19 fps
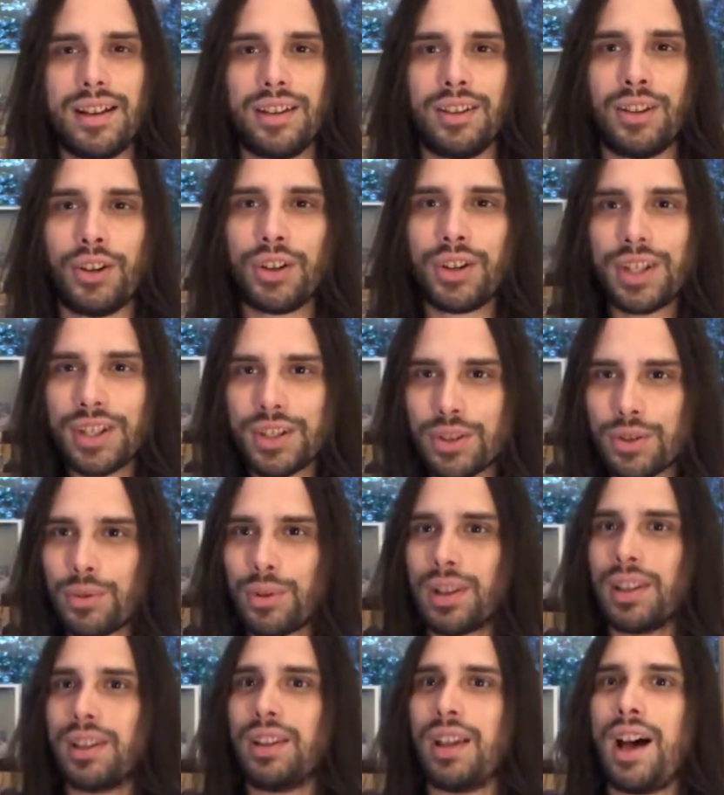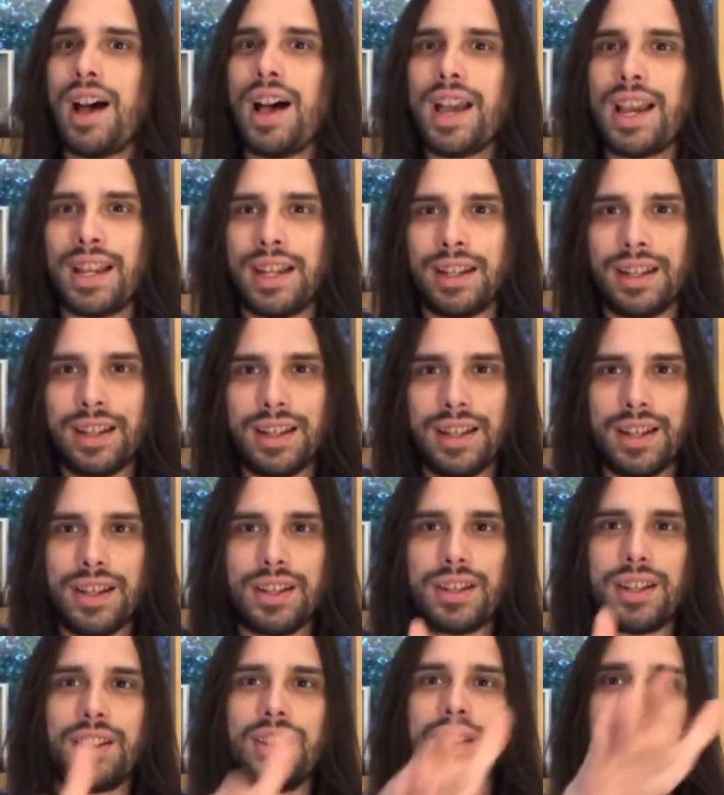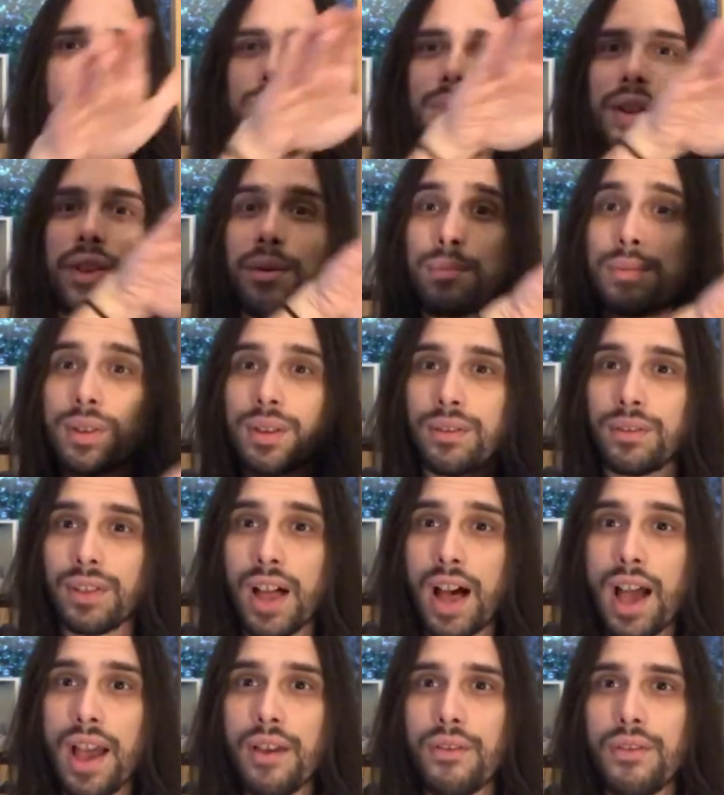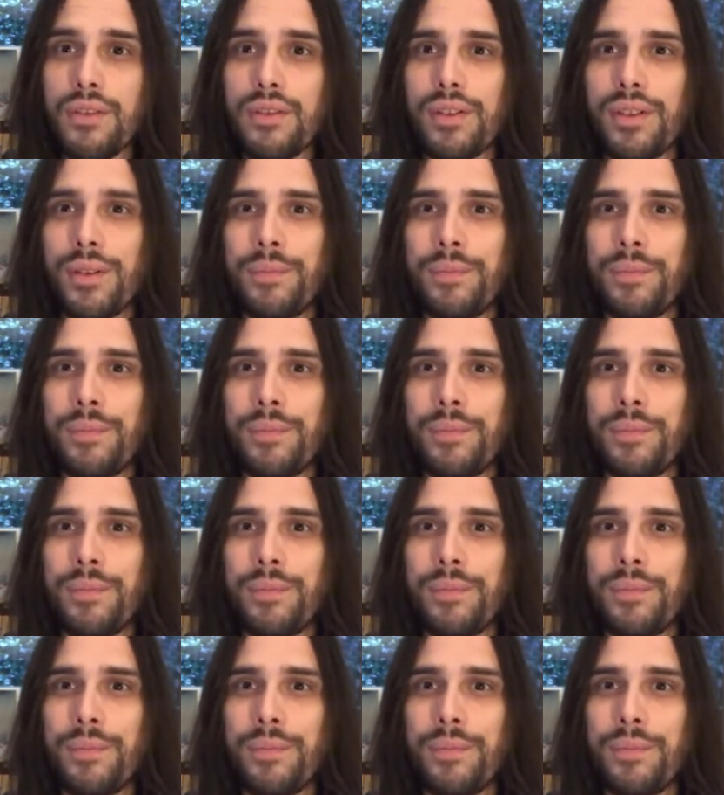learning to align to these rhythms of life.